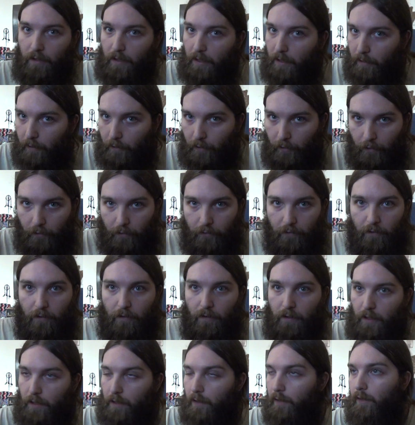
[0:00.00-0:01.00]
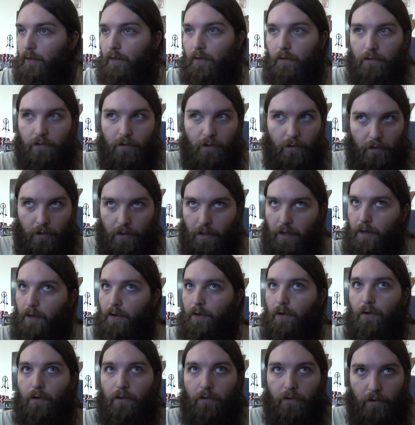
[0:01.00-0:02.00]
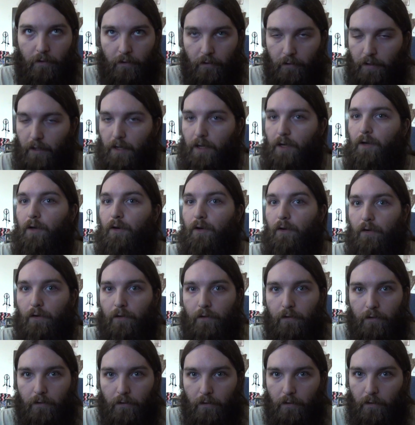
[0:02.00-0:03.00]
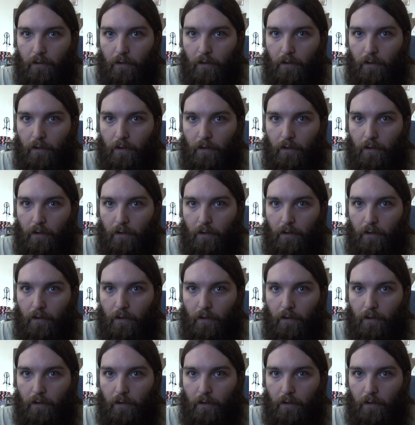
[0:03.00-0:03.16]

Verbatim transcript: years and years and years and years.